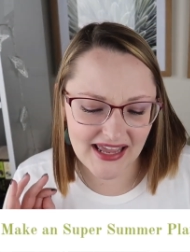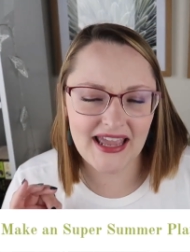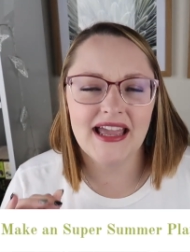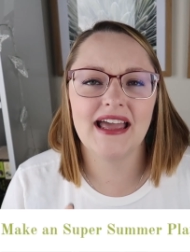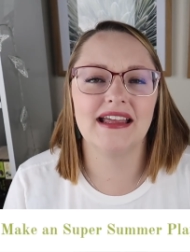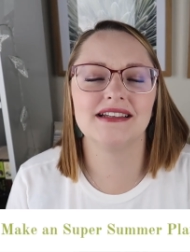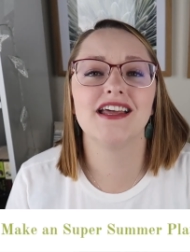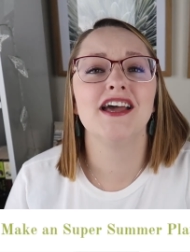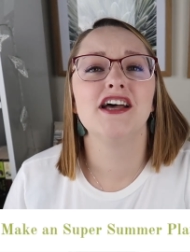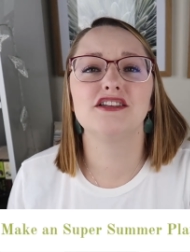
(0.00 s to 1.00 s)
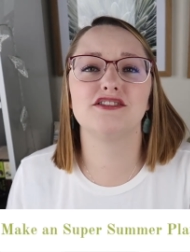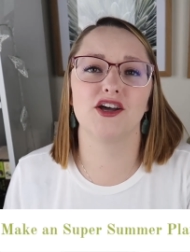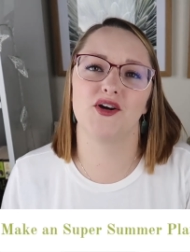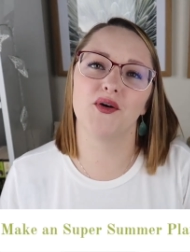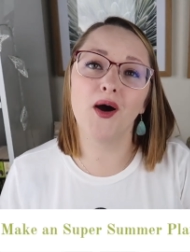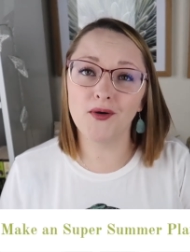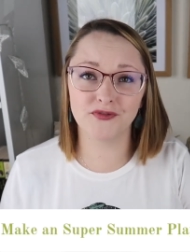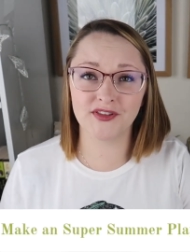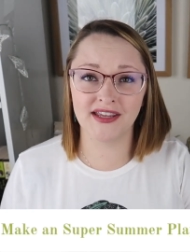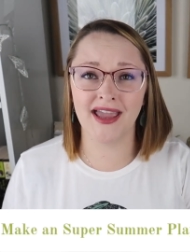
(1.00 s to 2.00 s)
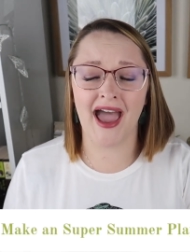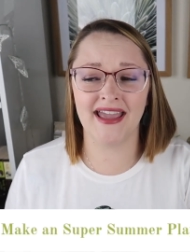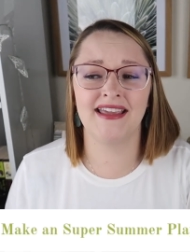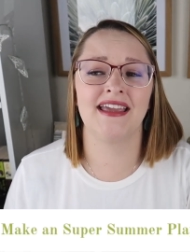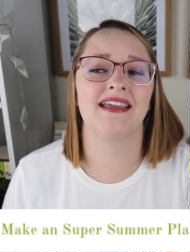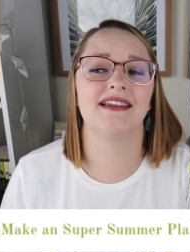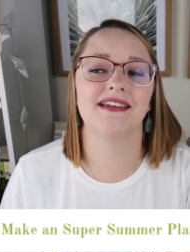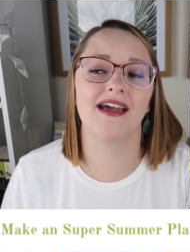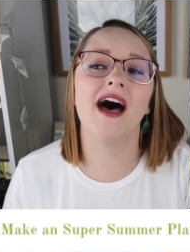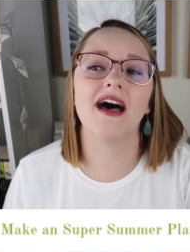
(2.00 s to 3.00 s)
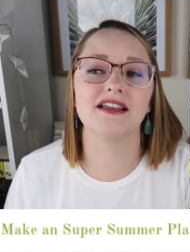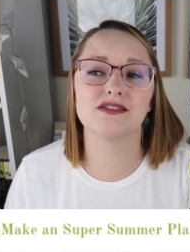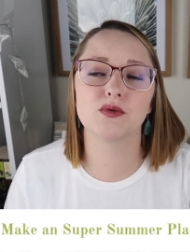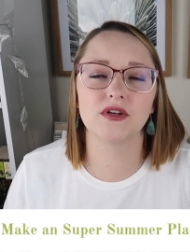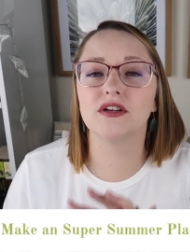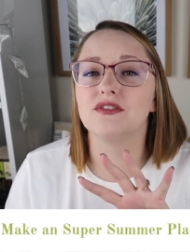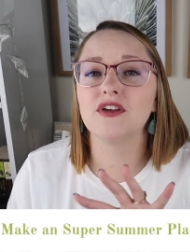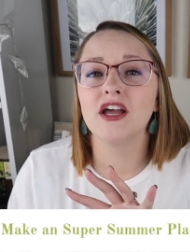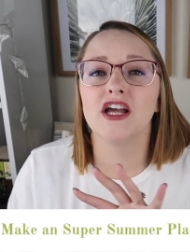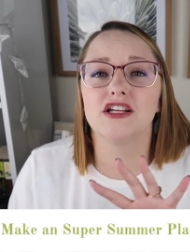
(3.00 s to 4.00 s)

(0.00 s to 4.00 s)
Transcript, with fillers: And so hopefully I can uh, sort of